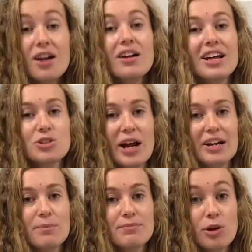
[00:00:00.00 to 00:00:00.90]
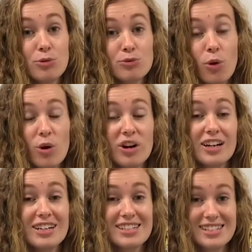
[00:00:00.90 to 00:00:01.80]
That's right,
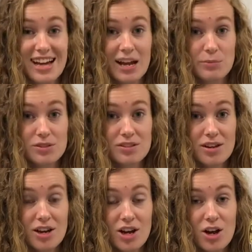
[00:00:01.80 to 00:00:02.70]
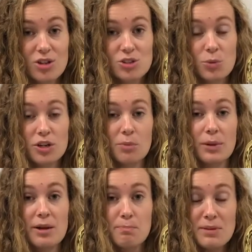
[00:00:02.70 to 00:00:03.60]
4 times. So we're gonna
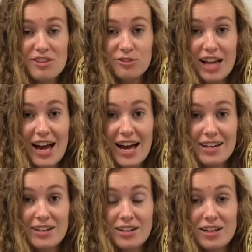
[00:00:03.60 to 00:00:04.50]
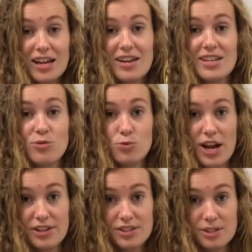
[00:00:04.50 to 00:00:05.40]
play B flat and then
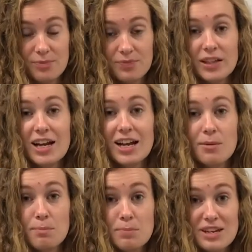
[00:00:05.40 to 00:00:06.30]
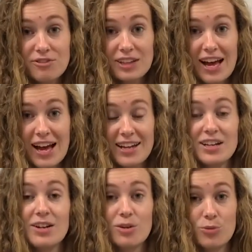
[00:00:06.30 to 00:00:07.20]
rest. B flat,
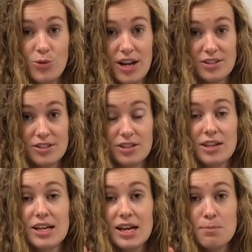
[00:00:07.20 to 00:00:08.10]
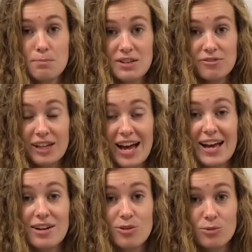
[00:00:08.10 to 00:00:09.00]
rest. B
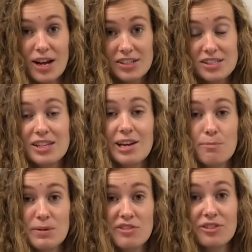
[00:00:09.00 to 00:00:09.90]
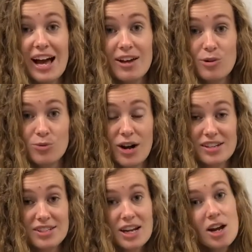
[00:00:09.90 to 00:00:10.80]
flat, rest, B flat,
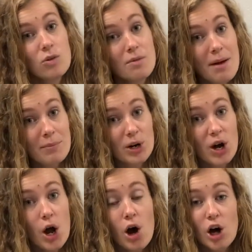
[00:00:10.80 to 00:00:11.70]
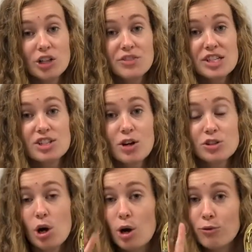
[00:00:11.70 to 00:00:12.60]
rest. Remember, all of these notes
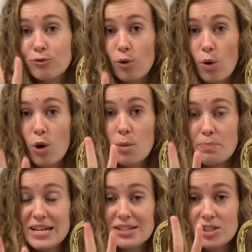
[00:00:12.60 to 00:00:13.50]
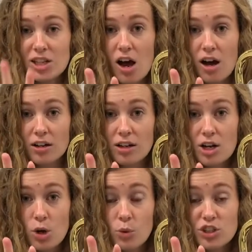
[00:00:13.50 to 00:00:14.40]
are 4 beats long,
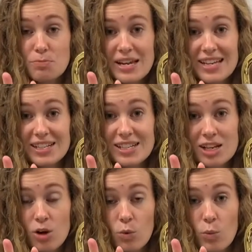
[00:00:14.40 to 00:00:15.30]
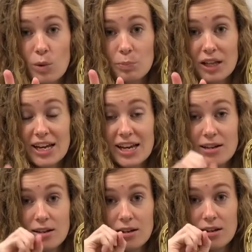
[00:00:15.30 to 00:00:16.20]
which means when we play
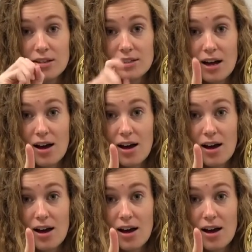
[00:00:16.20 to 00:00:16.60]
it, da,